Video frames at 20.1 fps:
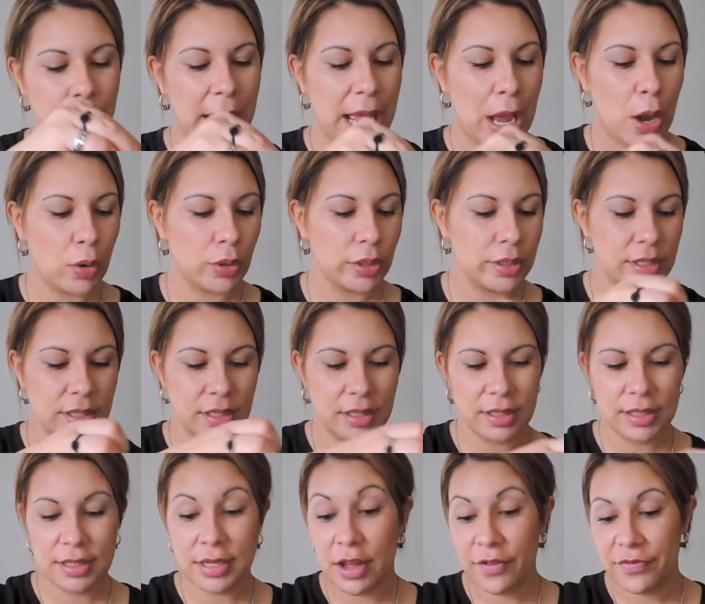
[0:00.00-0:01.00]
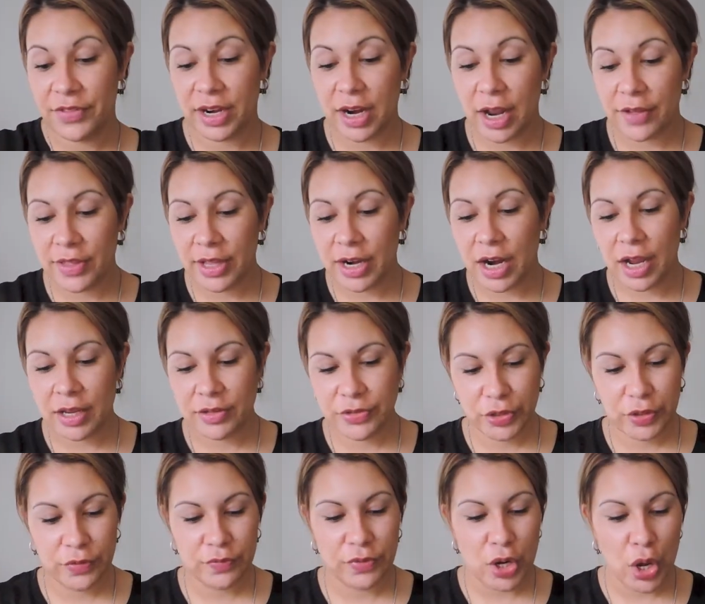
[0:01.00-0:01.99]
powders and stuff that
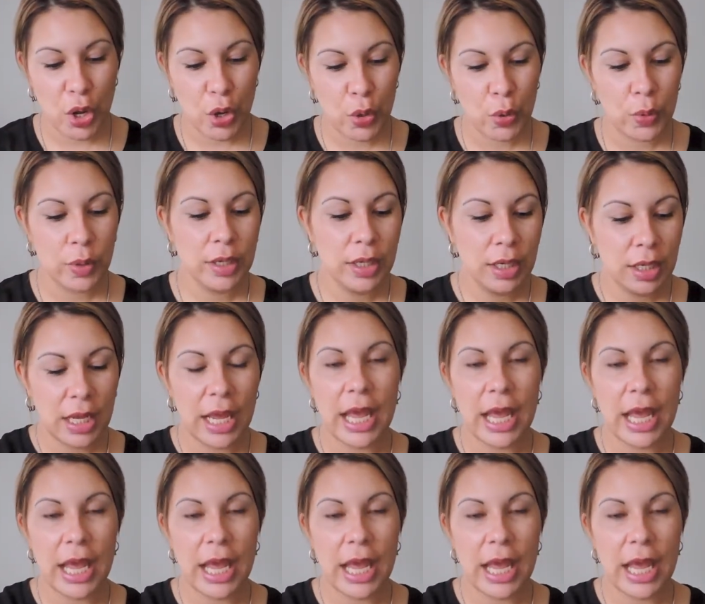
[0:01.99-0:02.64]
I know